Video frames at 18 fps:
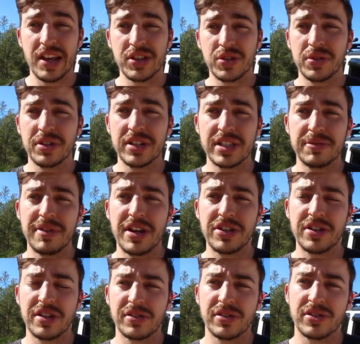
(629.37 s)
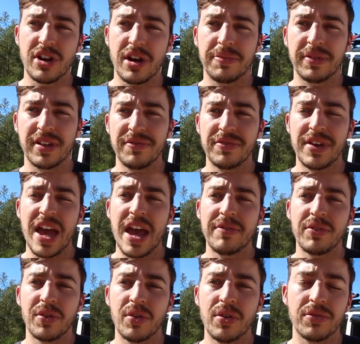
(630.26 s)
As always, smash that subscribe button if you
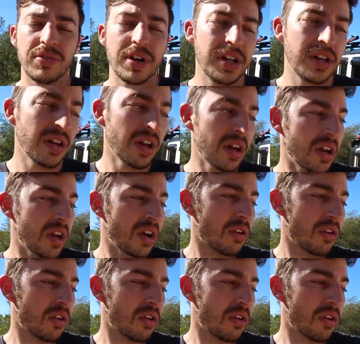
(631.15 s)
haven't already.